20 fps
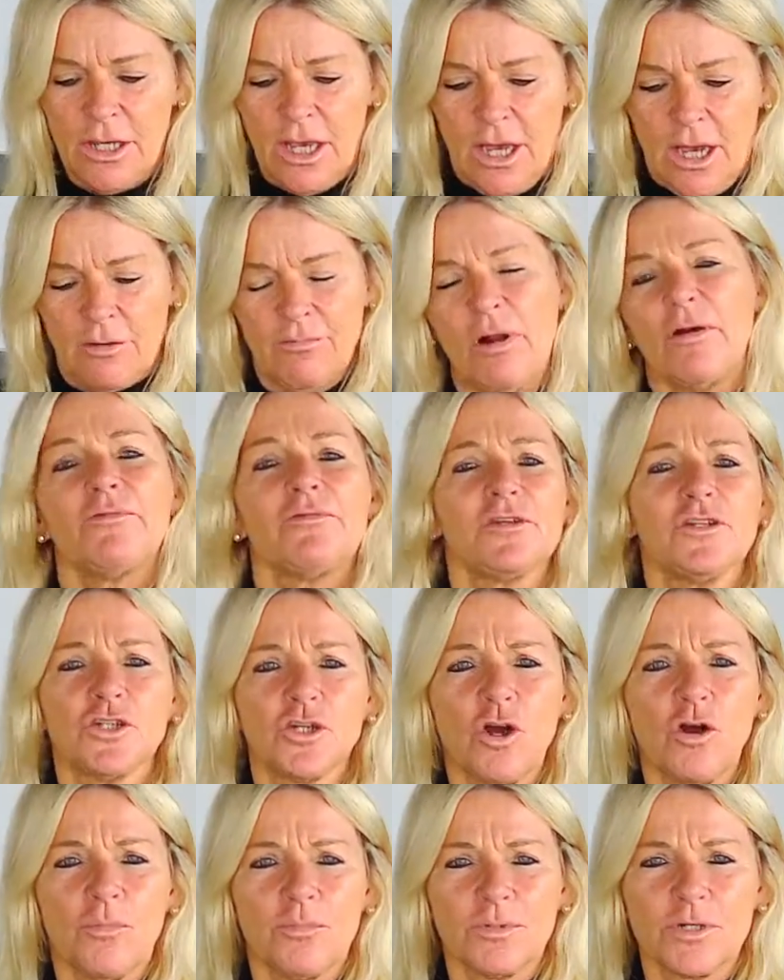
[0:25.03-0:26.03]
a roughly
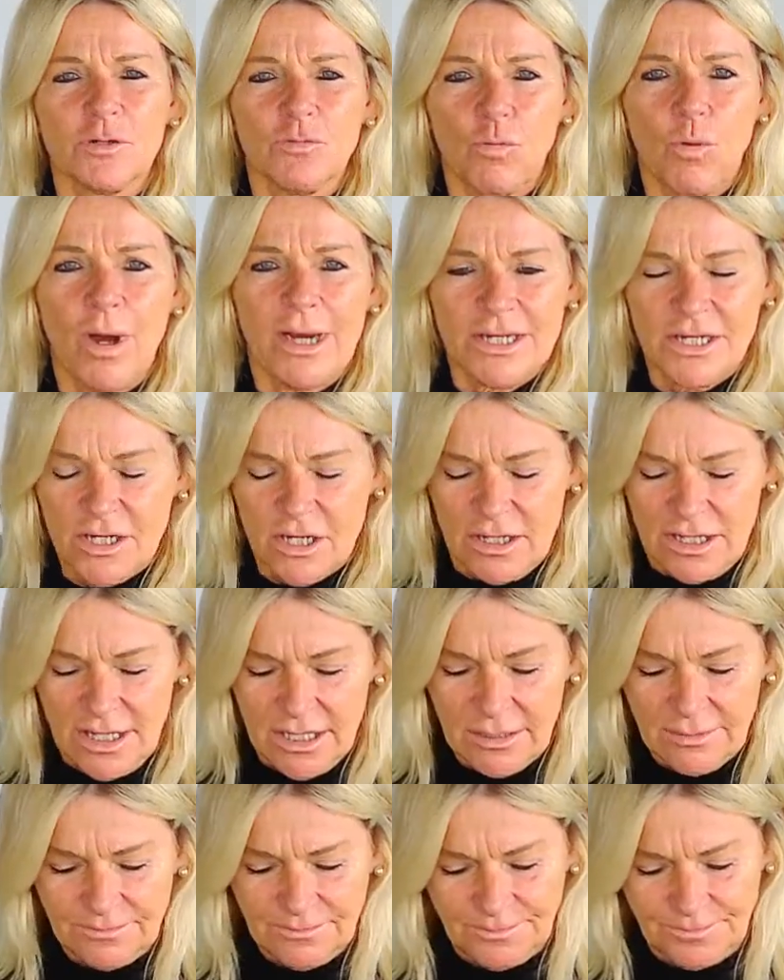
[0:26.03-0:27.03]
chopped white
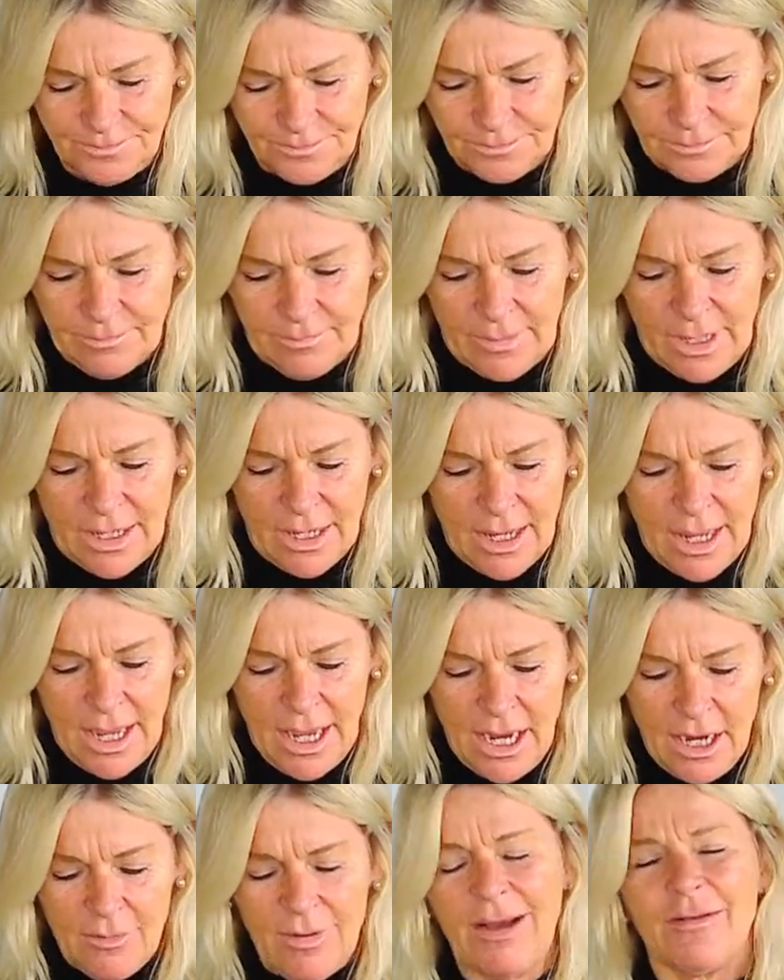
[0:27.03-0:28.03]
onion,
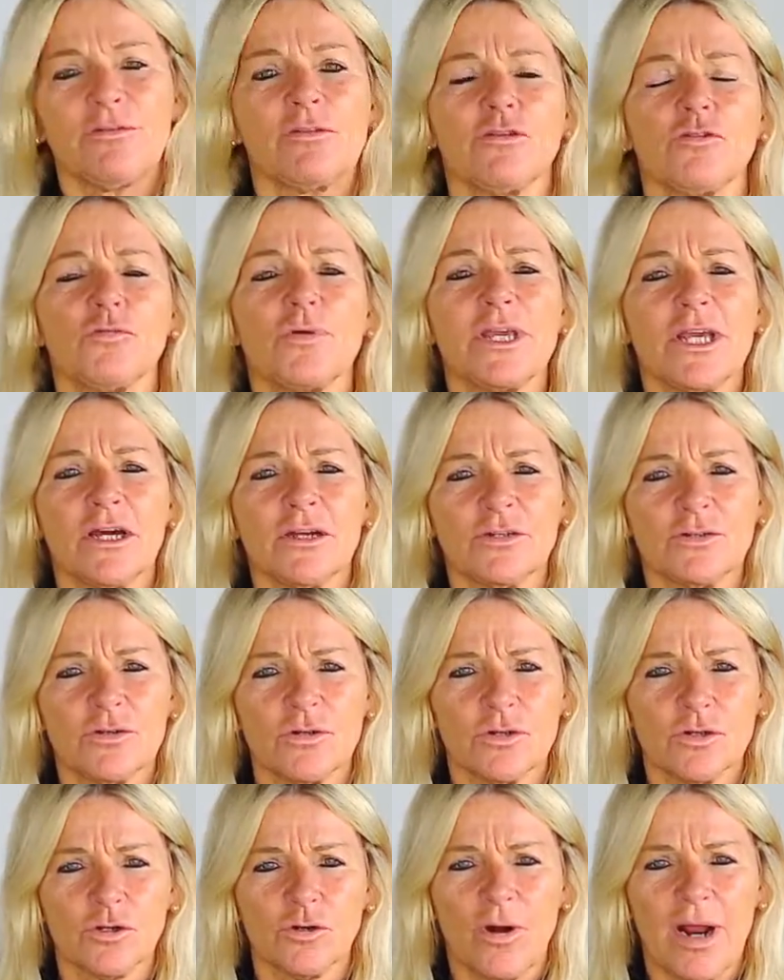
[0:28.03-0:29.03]
around
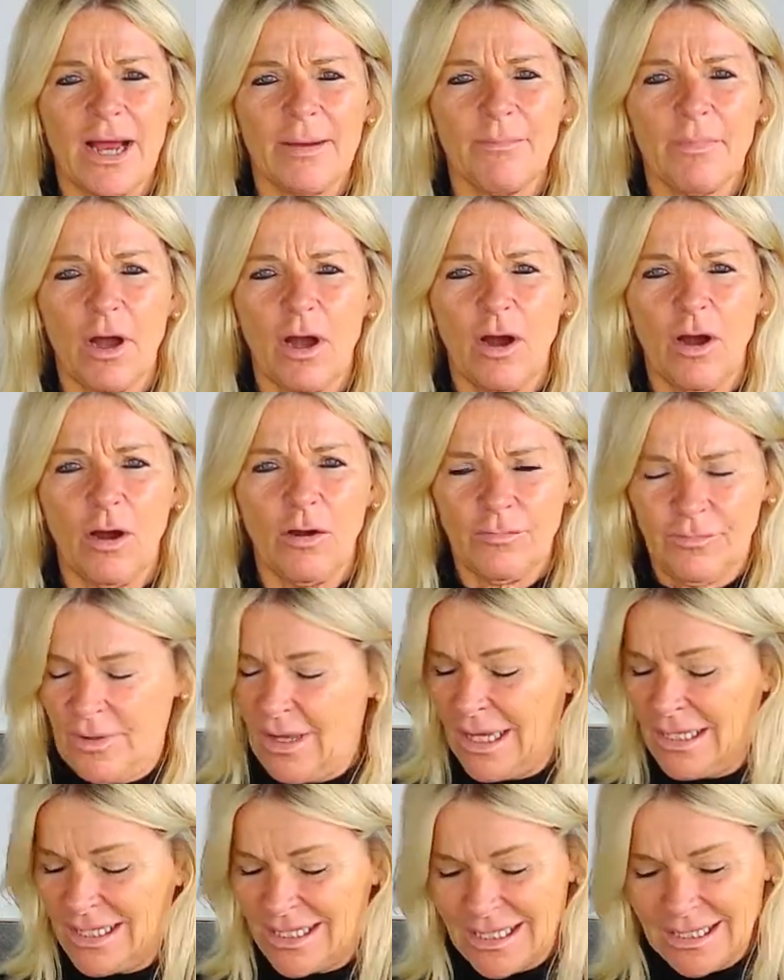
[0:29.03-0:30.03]
300 grams of
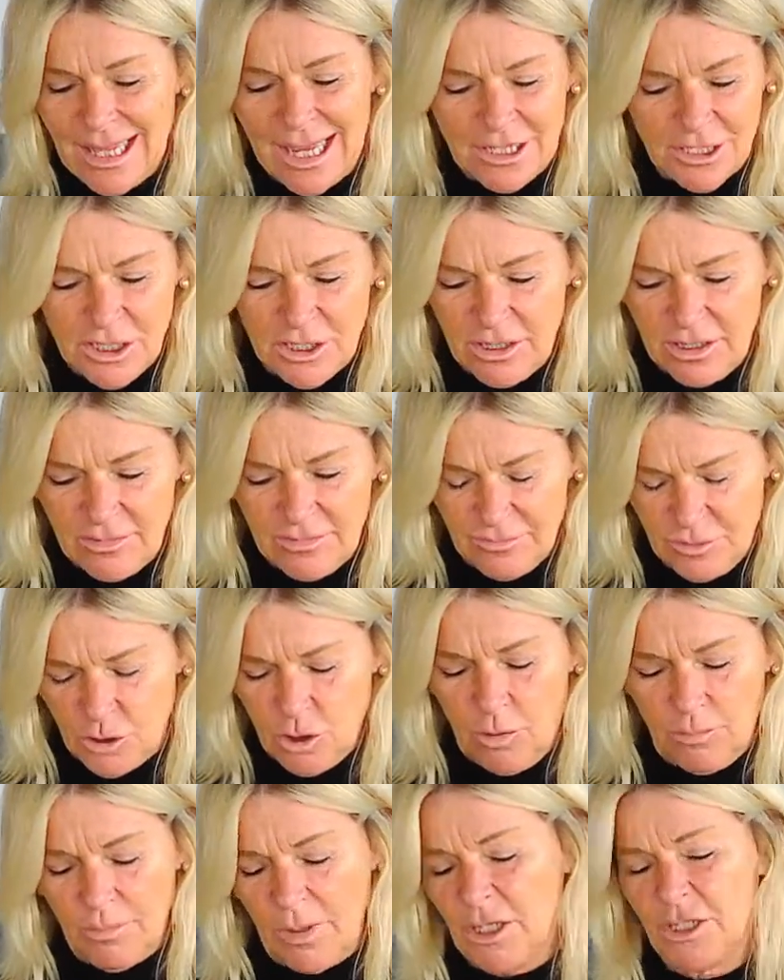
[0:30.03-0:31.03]
a selection of
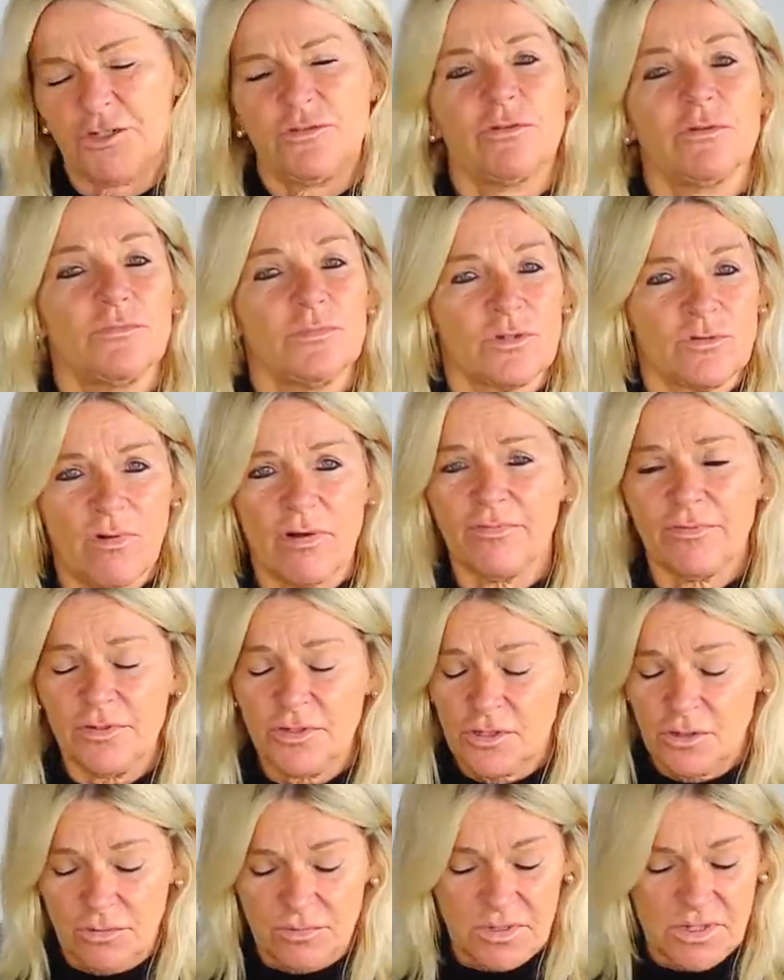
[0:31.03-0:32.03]
chopped mushrooms, roughly
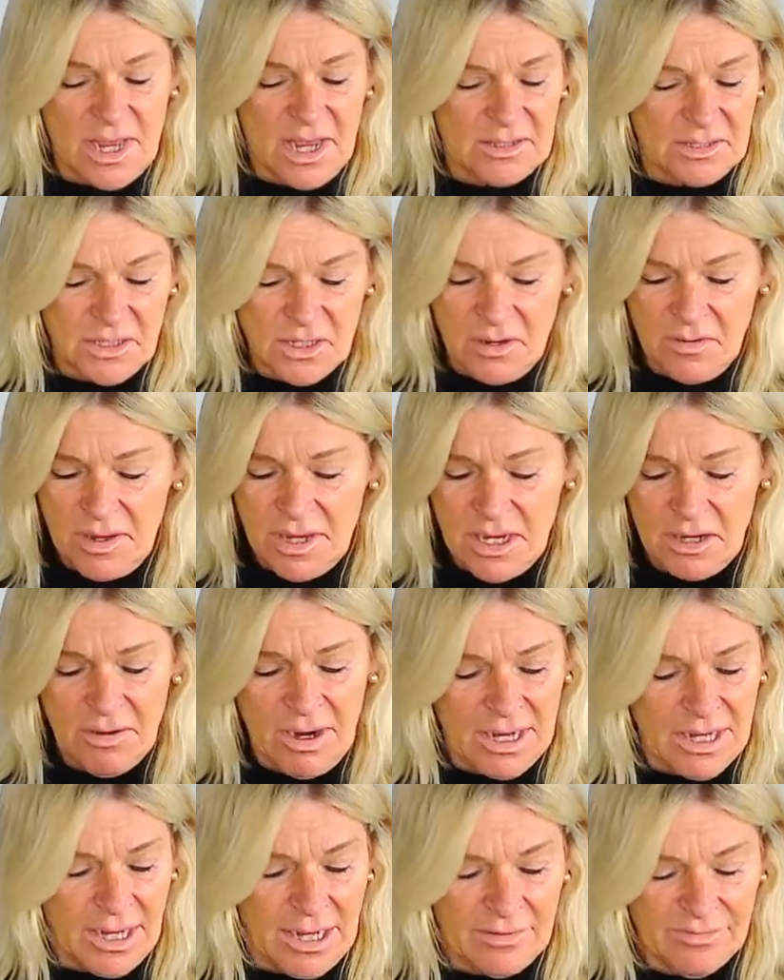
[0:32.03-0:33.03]
chopped again. So here I
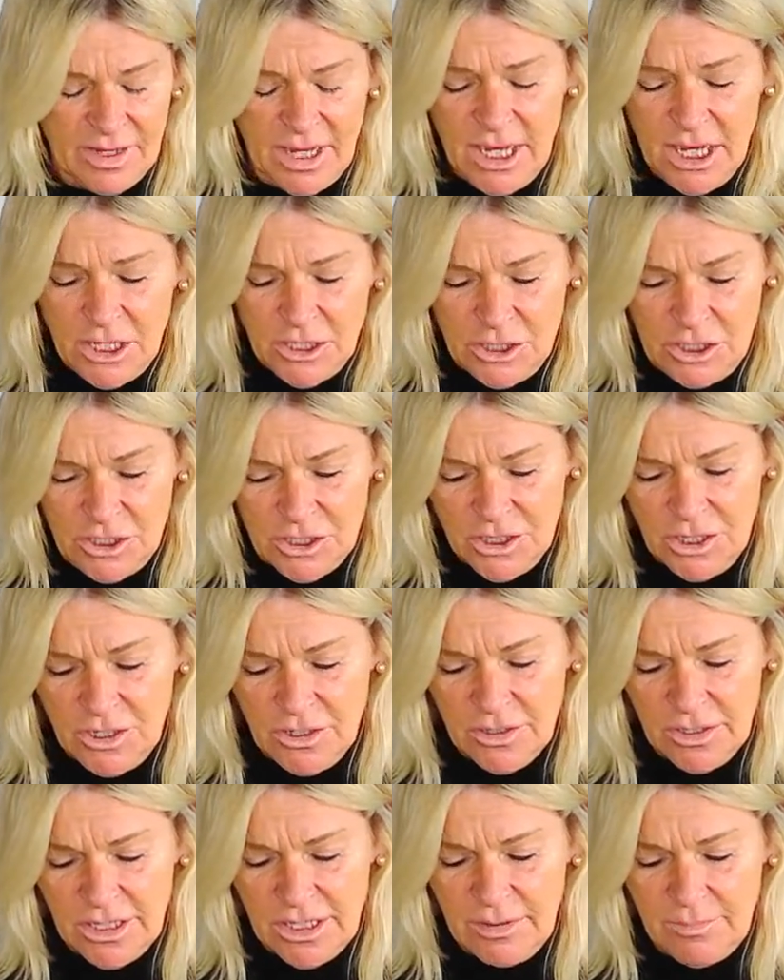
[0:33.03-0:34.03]
have
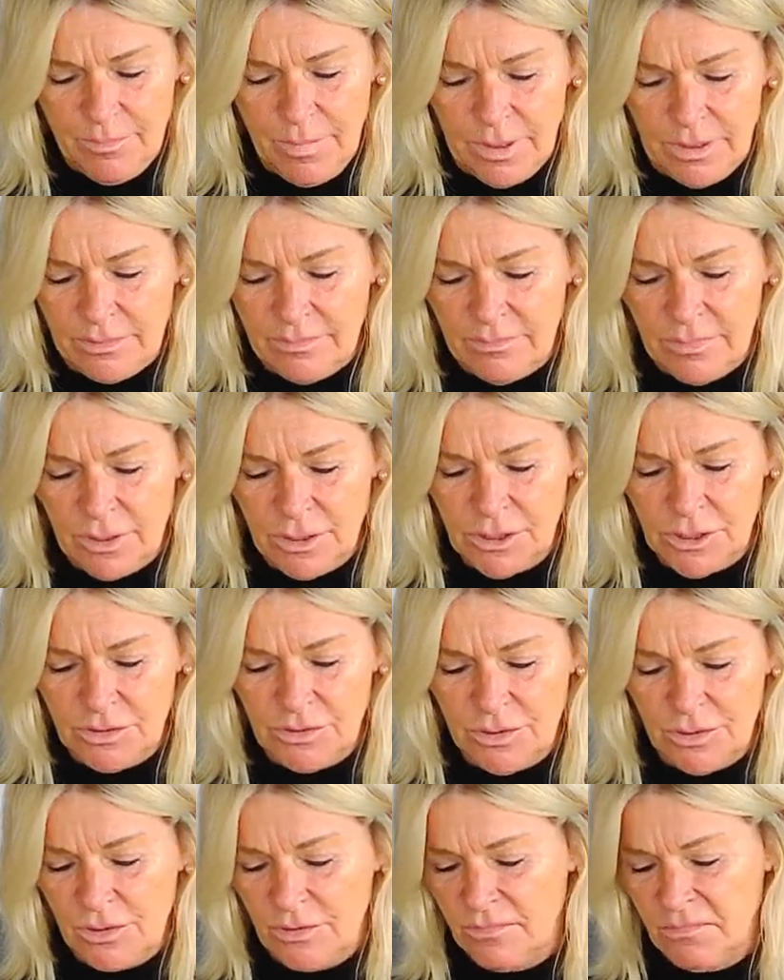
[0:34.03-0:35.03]
shiitake, button
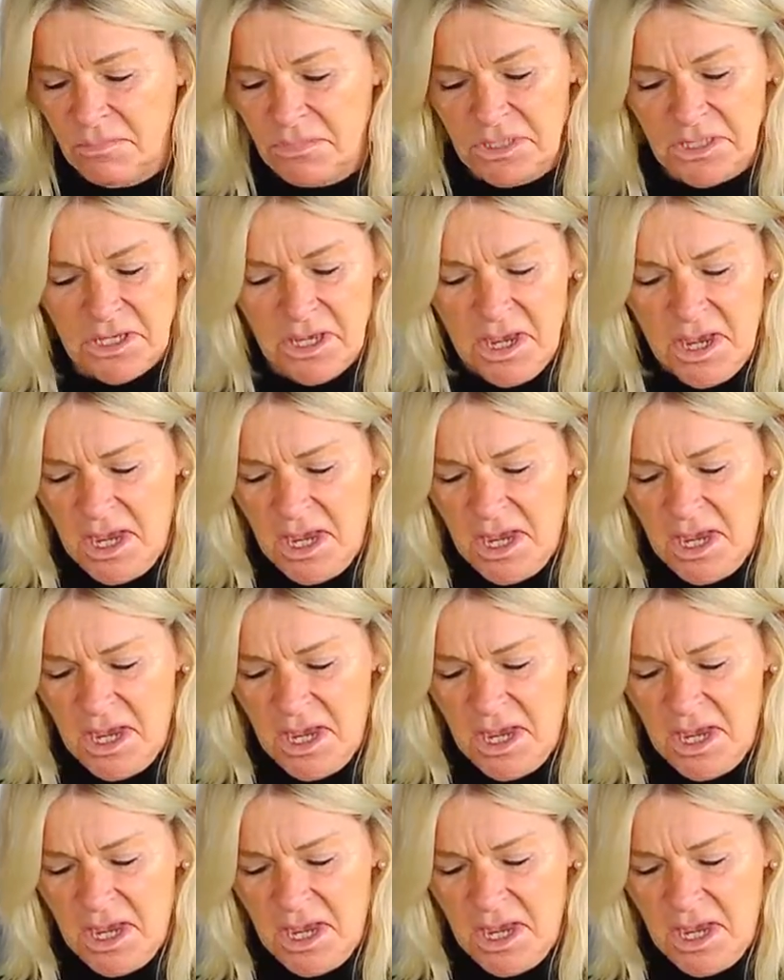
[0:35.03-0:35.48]
mushrooms,